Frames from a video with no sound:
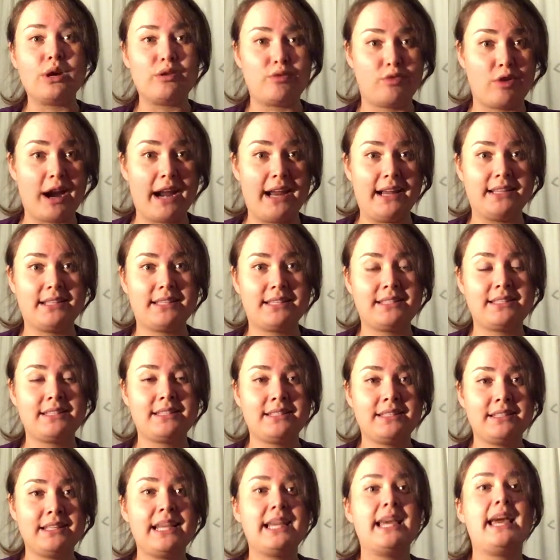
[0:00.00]
a race,
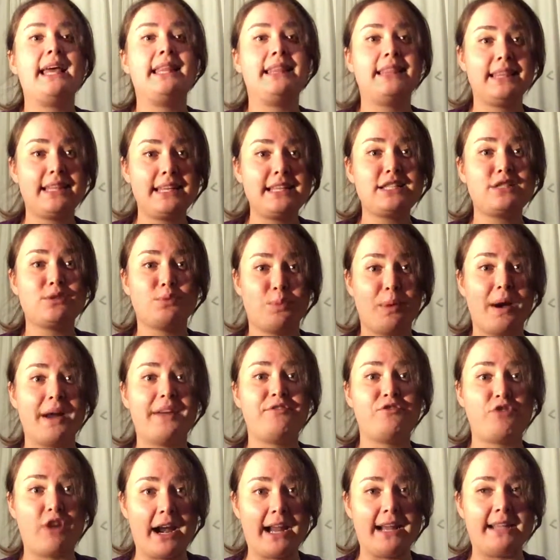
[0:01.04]
at least
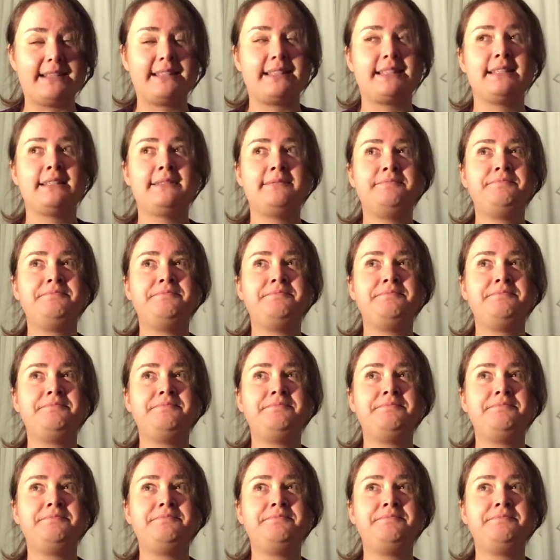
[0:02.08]
one race.